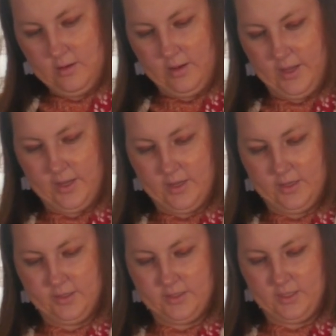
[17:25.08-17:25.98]

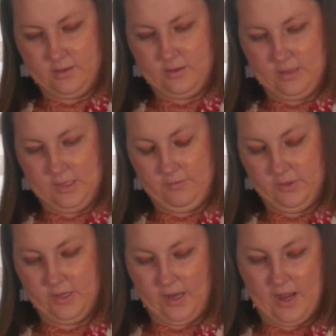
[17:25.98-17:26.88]
And if you
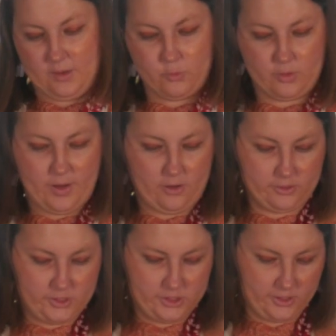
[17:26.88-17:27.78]
need to add more
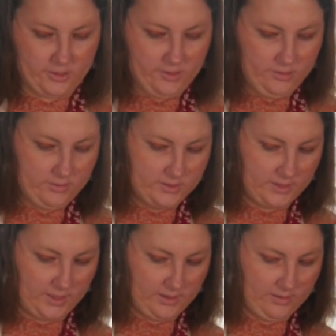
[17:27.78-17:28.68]
powdered sugar to
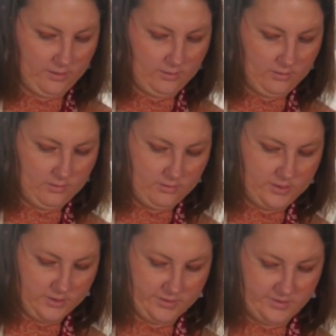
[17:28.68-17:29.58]
get it
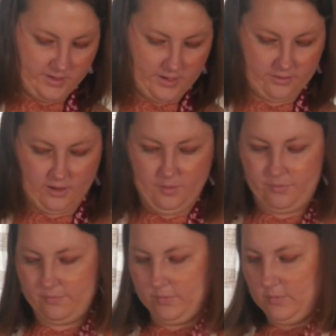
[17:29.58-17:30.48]
to stand up,
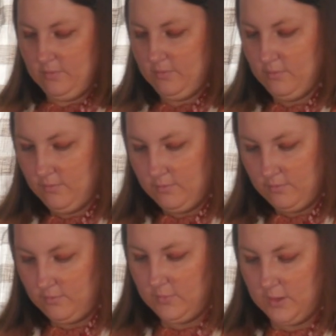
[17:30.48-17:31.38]

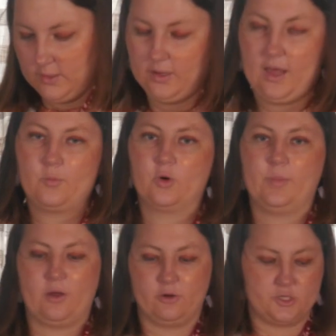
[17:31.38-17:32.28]
then add more
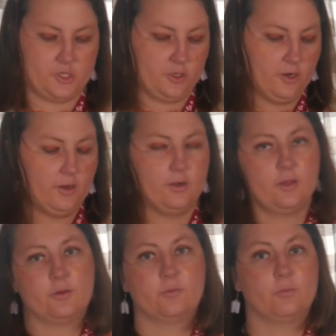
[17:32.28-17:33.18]
powdered sugar.
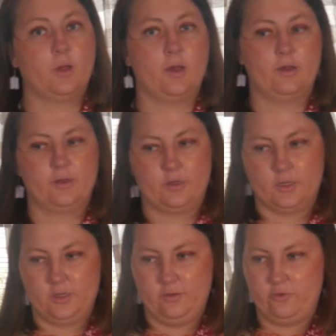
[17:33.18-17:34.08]
Another
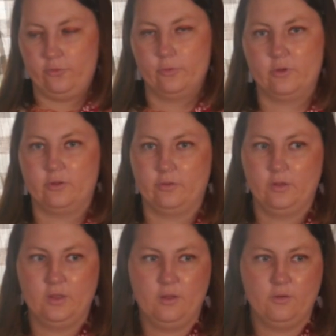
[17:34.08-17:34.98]
good tool
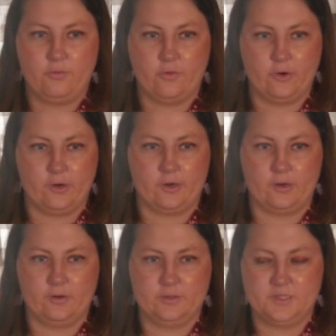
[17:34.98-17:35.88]

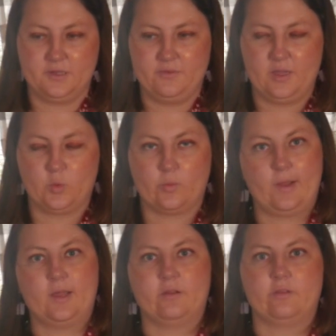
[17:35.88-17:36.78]
for sifting
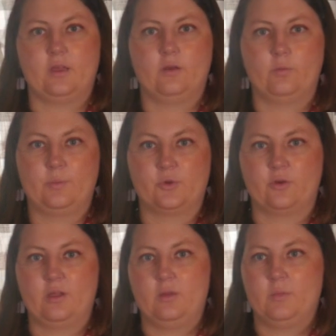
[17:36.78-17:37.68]
meringues and whipped
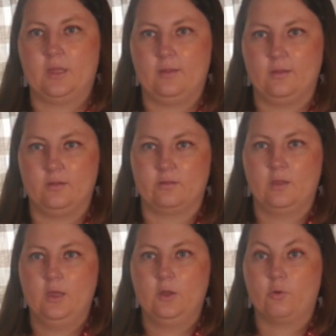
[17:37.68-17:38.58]
cream is
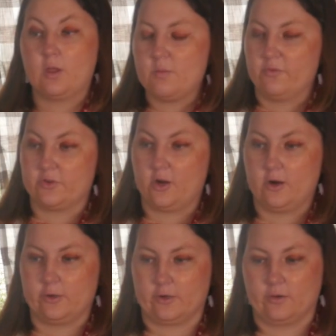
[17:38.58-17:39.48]
cream of
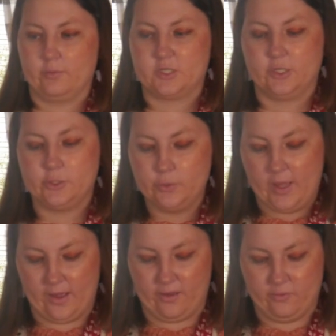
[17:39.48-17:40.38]
tartar, which I do
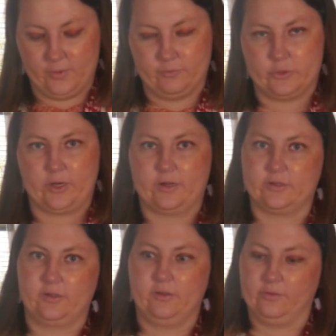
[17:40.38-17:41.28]
have, but I'm trying not
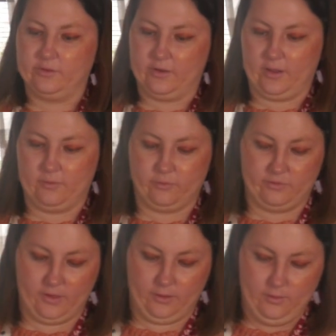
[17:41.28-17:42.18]
to use today. We'll
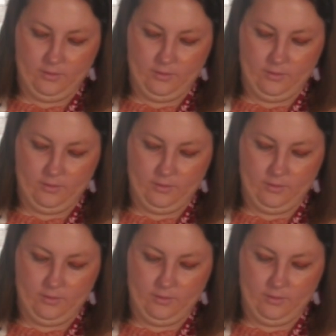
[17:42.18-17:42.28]
see.